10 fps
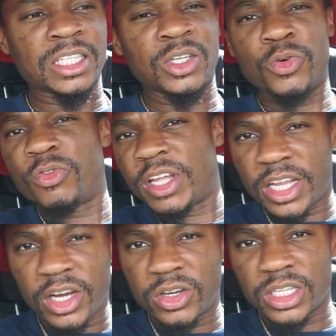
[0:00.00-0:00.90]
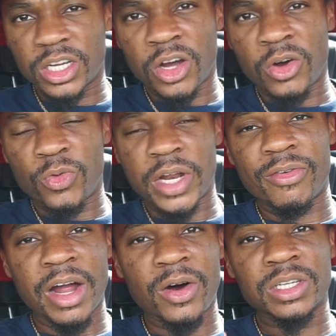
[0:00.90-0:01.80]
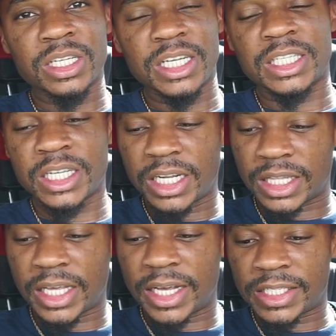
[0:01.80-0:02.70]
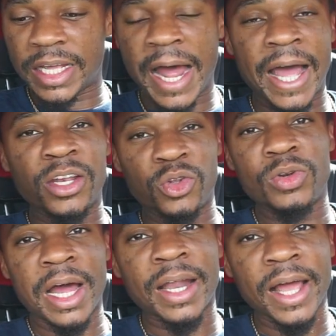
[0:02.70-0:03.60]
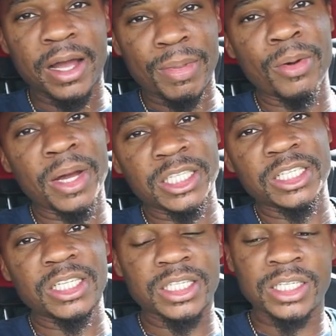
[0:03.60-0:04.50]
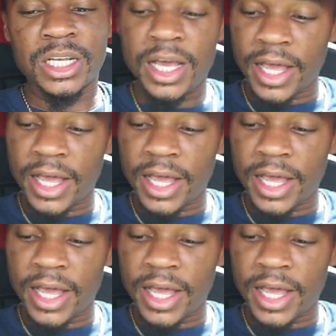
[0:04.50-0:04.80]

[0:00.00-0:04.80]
2 videos ago whenever I was listing the things that I do not like about my Genesis,